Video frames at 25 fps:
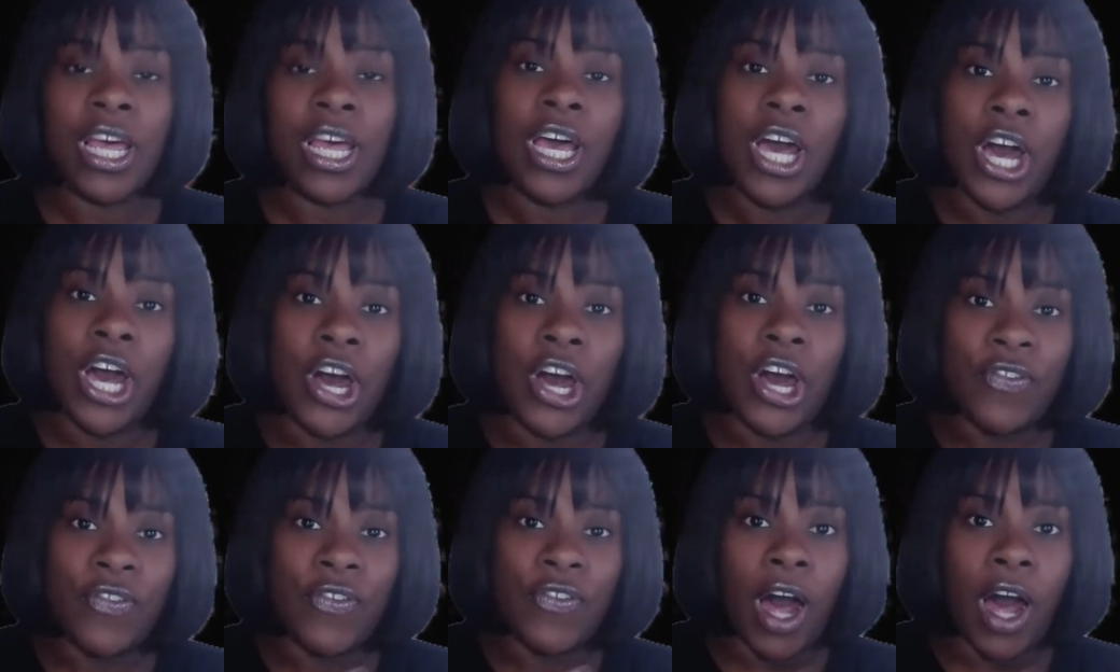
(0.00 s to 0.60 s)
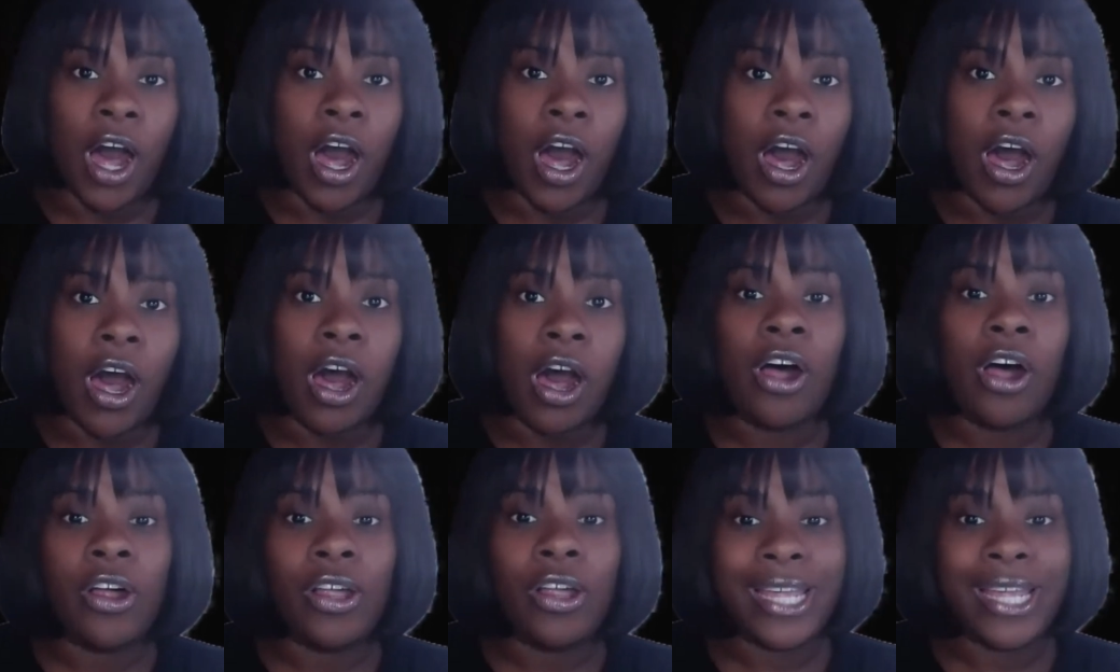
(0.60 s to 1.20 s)
of
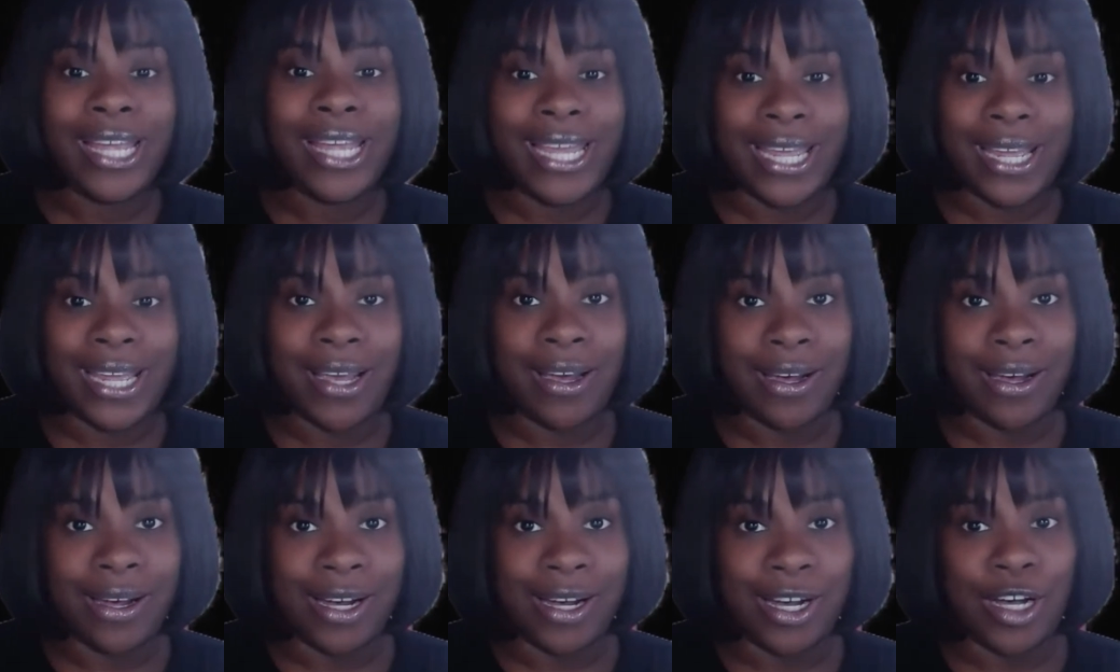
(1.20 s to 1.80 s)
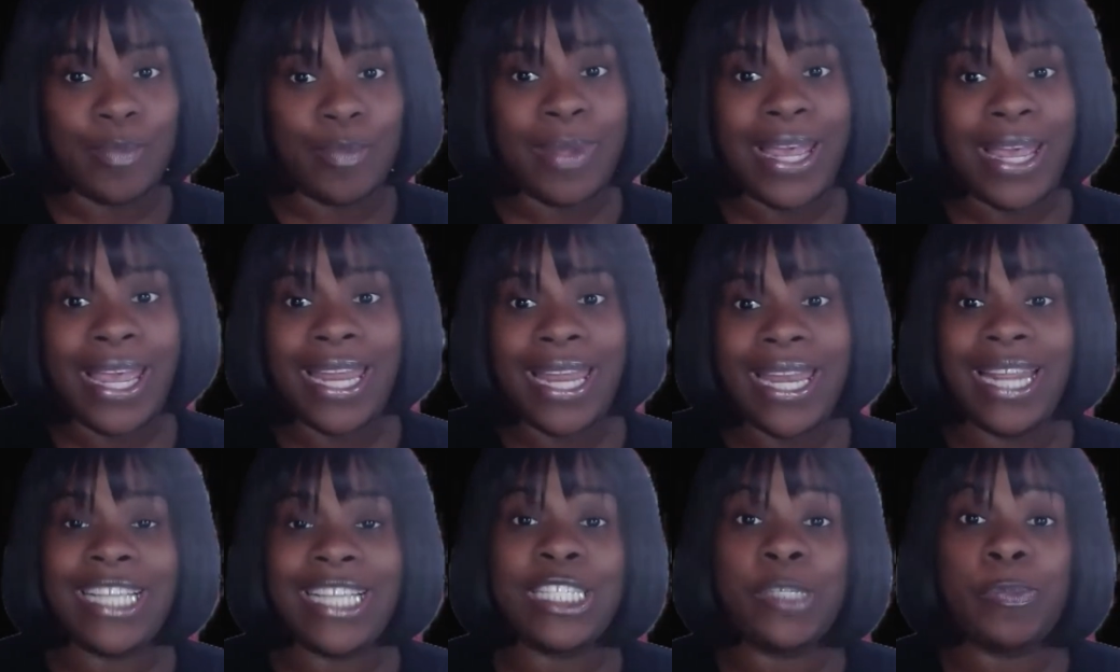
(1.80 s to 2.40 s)
all income
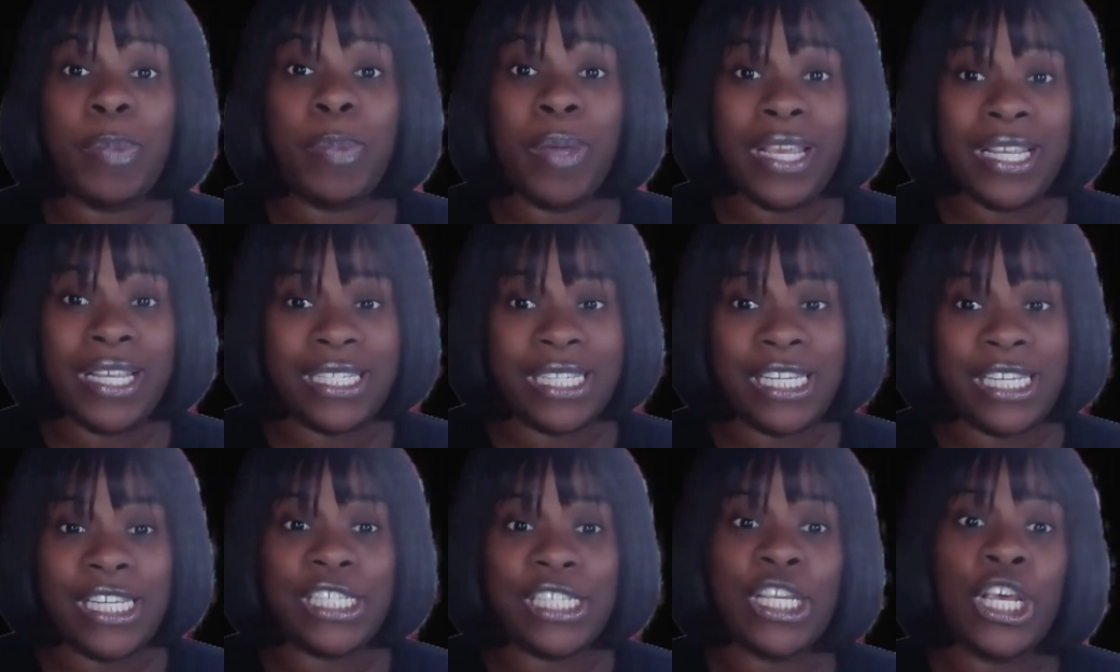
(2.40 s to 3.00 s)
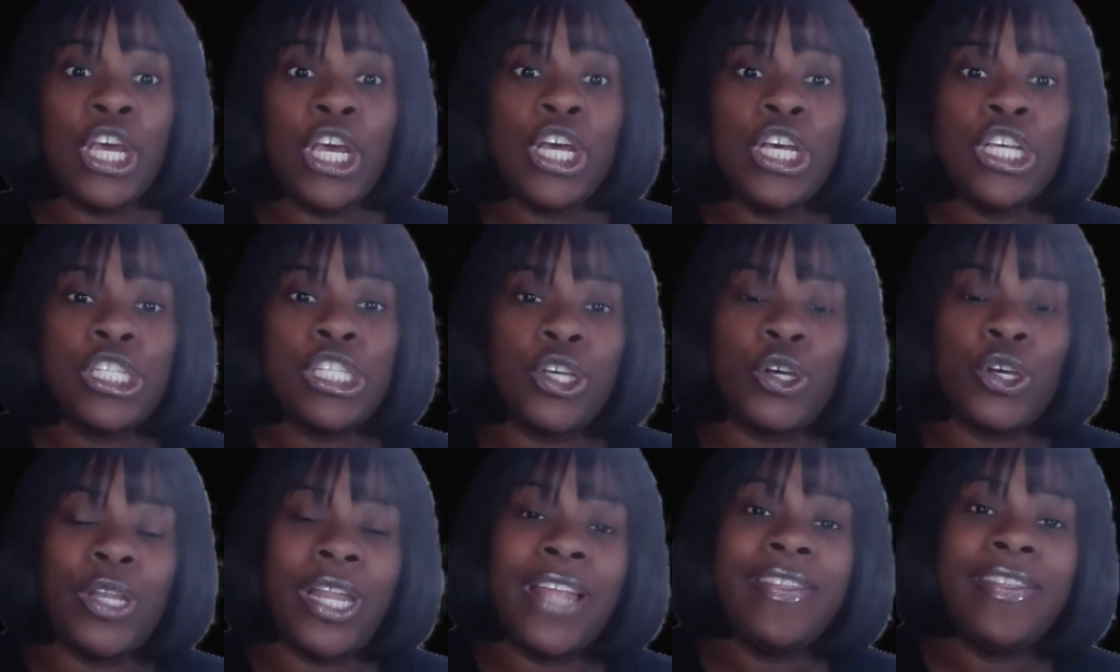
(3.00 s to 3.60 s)
and expenses
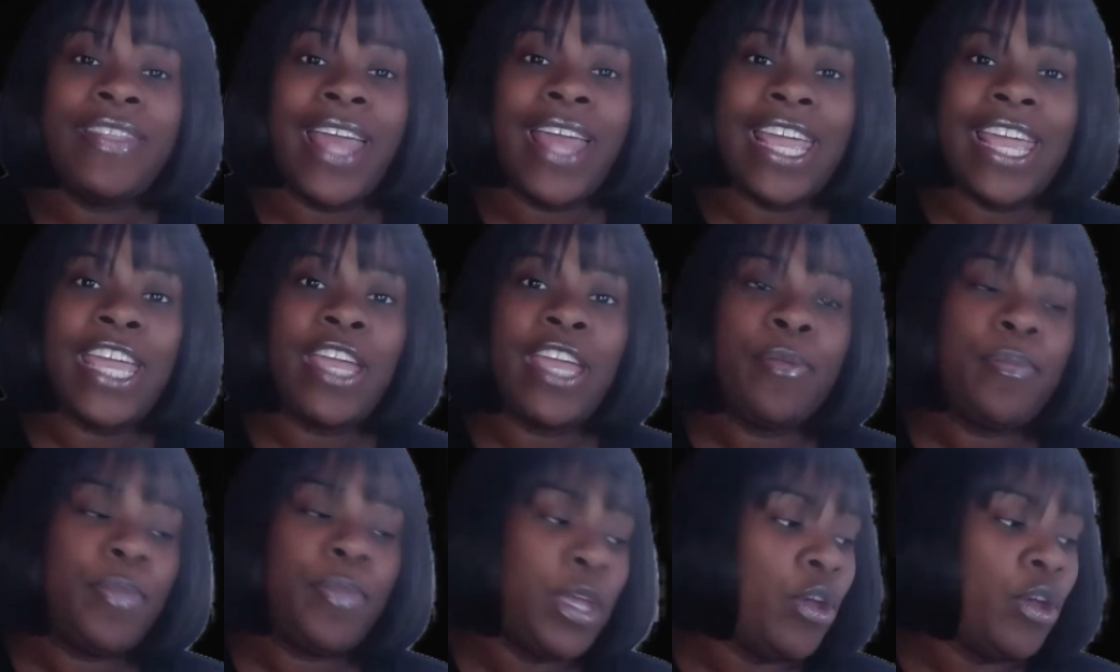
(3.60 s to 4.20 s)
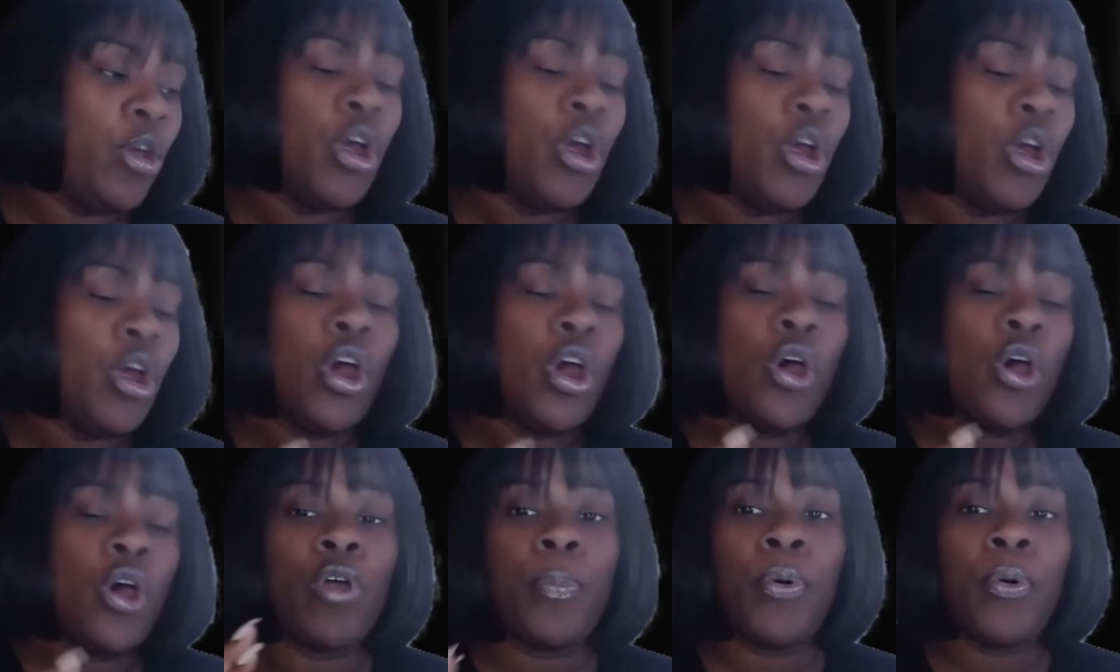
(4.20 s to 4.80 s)
so that they can be
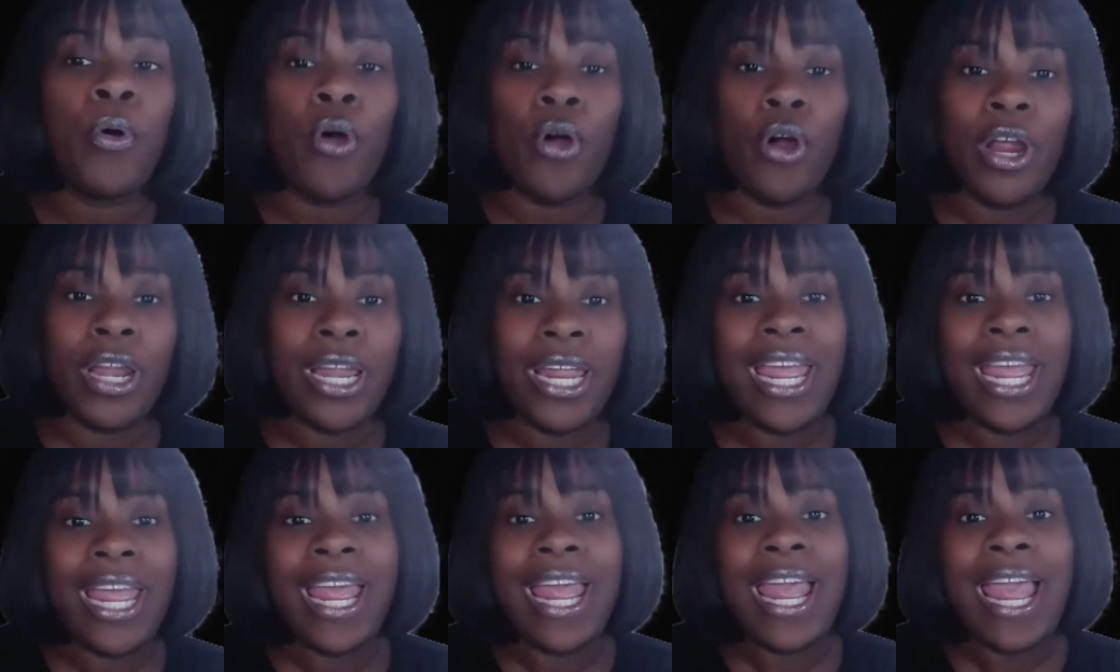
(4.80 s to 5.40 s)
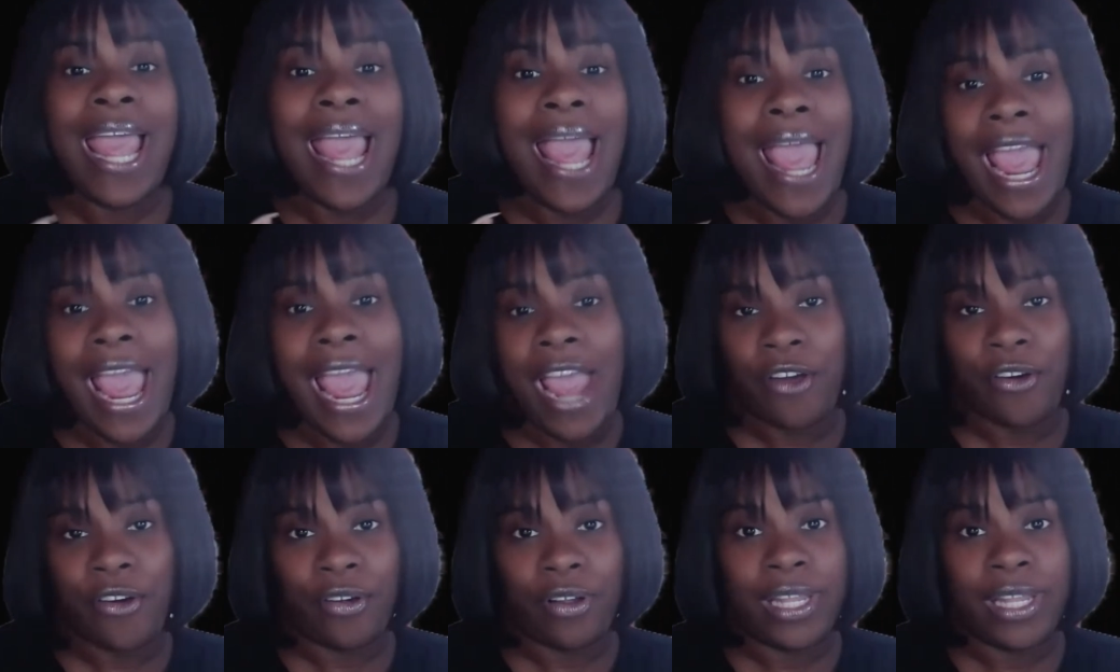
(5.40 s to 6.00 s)
reported
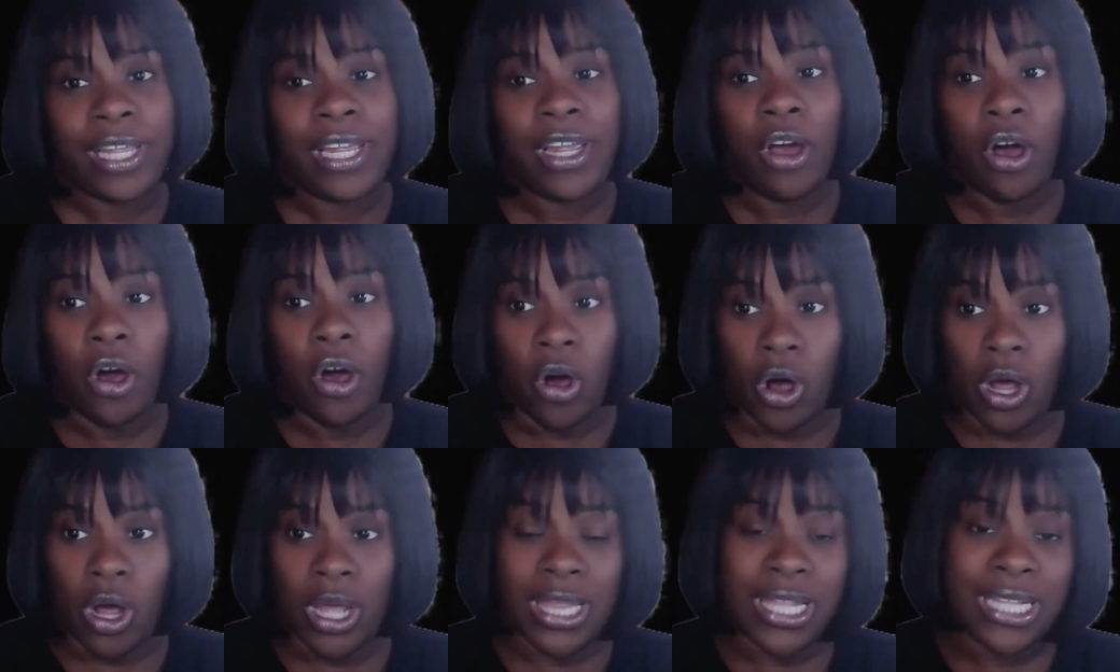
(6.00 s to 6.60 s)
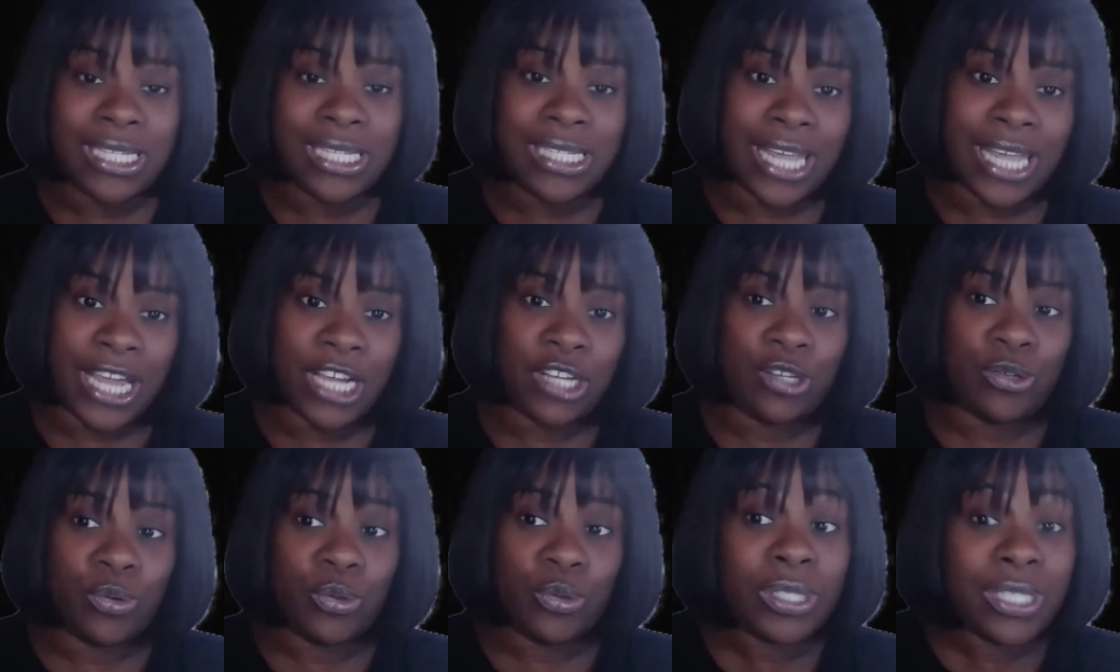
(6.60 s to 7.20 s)
accurately on the
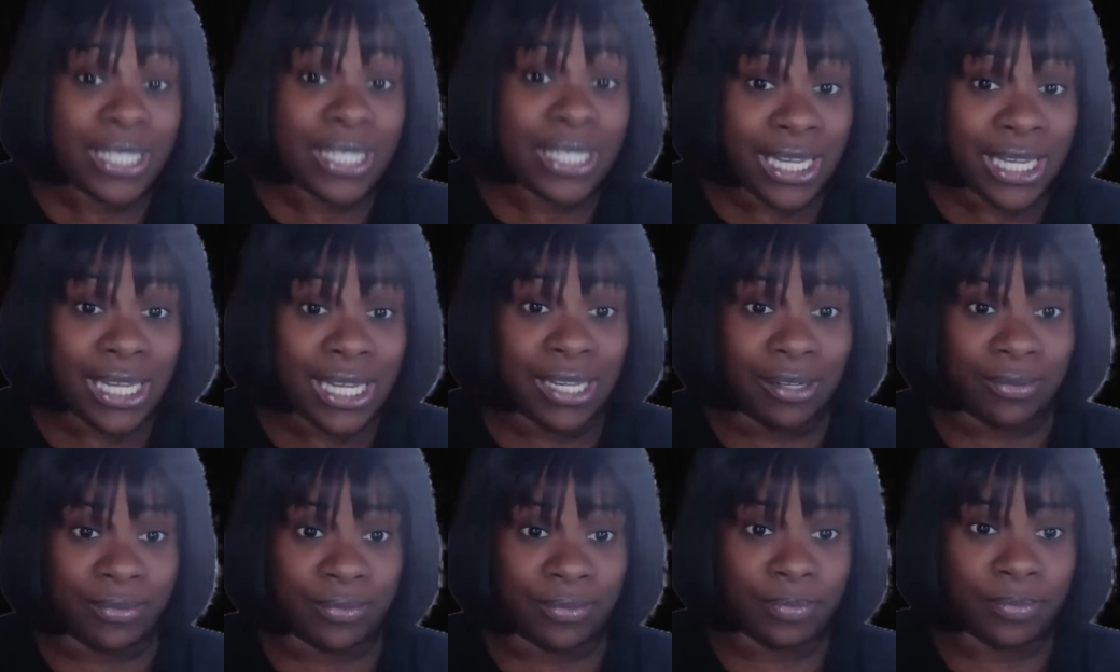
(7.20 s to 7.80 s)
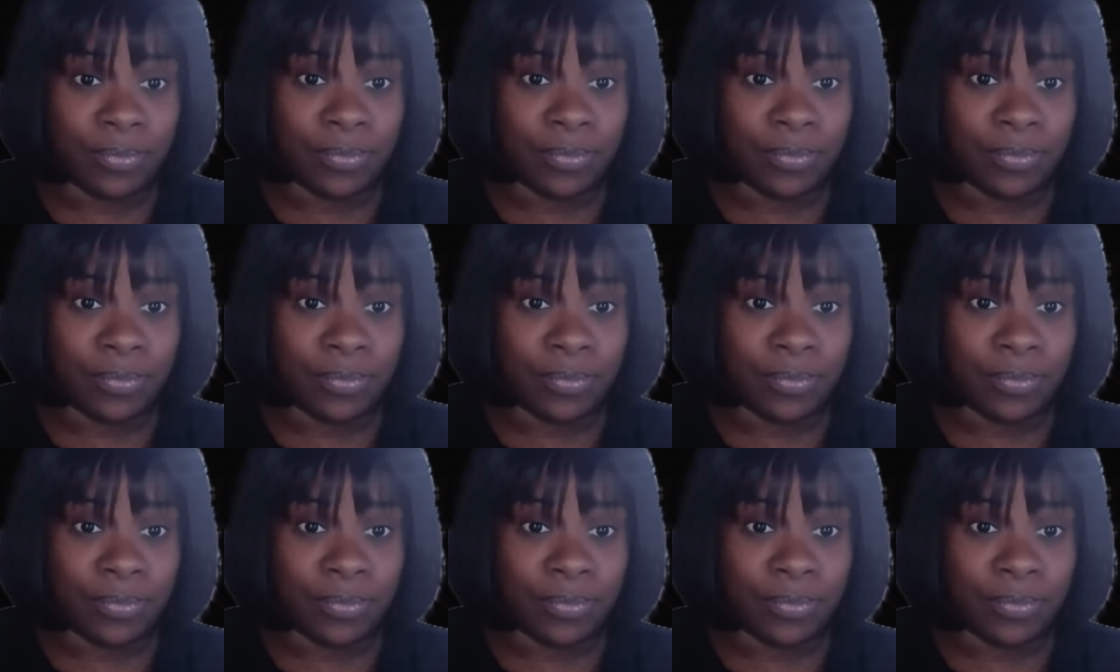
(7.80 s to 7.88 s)
Schedule C.